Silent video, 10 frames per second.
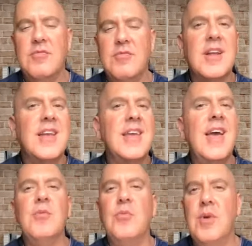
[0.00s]

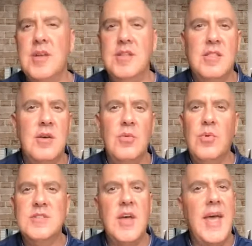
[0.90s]
Forget
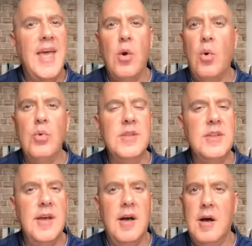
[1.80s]
what's
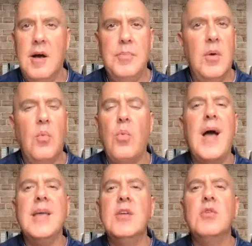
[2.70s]
holding you up, that
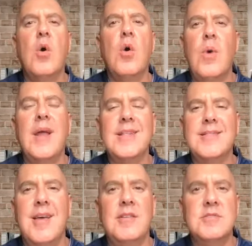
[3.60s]
why you don't want to
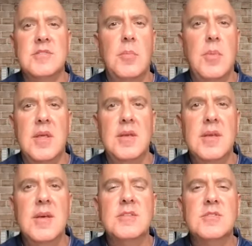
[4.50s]
tell somebody.
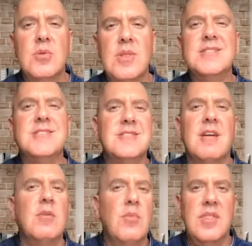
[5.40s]
So let's
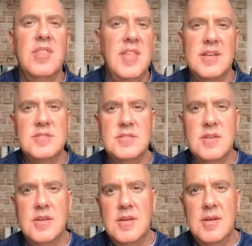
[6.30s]
start with this.